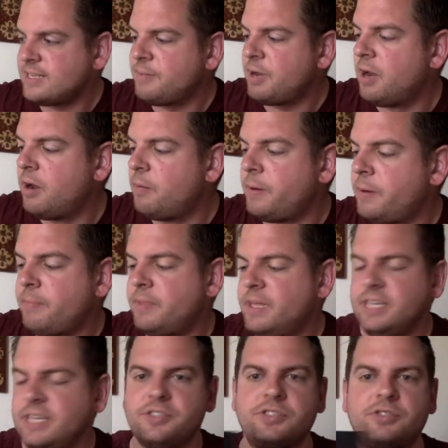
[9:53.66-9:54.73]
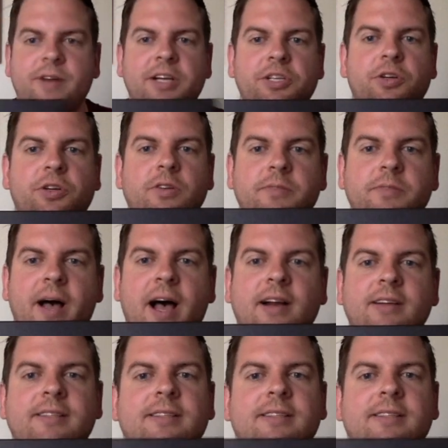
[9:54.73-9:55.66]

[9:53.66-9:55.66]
I'm going to open up the Stretchables box.